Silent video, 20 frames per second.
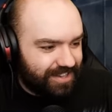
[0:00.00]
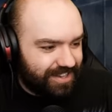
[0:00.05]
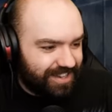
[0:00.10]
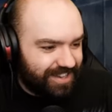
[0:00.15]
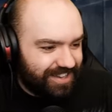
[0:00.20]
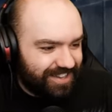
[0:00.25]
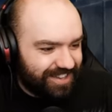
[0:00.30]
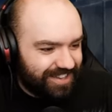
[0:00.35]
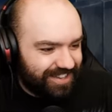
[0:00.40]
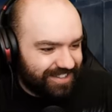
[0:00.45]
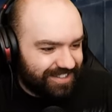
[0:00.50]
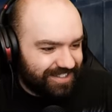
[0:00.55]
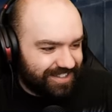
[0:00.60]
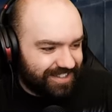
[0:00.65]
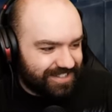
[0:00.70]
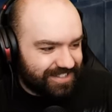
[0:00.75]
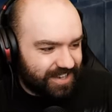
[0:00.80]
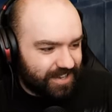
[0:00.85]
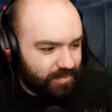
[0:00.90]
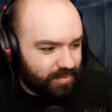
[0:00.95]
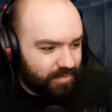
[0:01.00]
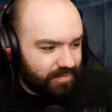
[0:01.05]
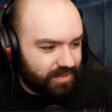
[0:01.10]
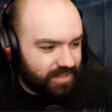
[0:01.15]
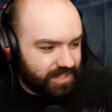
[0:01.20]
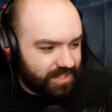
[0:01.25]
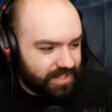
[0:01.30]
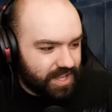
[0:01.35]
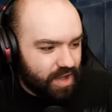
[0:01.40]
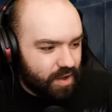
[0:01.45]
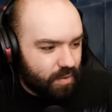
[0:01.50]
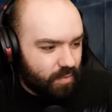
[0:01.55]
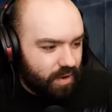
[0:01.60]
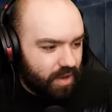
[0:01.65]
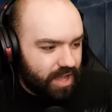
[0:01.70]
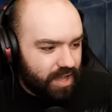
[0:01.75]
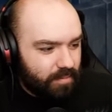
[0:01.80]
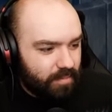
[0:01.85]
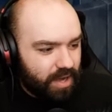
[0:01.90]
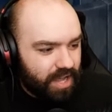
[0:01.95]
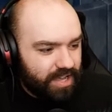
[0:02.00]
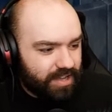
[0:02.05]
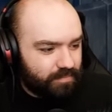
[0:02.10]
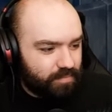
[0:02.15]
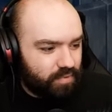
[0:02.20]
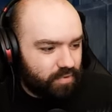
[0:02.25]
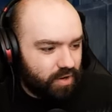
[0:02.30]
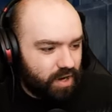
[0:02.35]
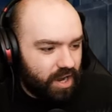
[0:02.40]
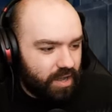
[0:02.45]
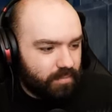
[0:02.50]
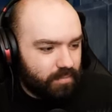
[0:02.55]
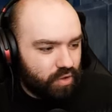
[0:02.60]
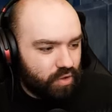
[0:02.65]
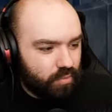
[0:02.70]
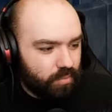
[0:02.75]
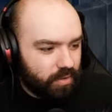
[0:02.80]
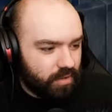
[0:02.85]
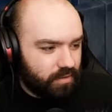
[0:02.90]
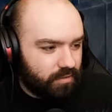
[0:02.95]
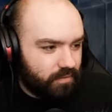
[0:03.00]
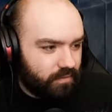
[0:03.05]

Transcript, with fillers: there's a couple of things. Why am I a prime human?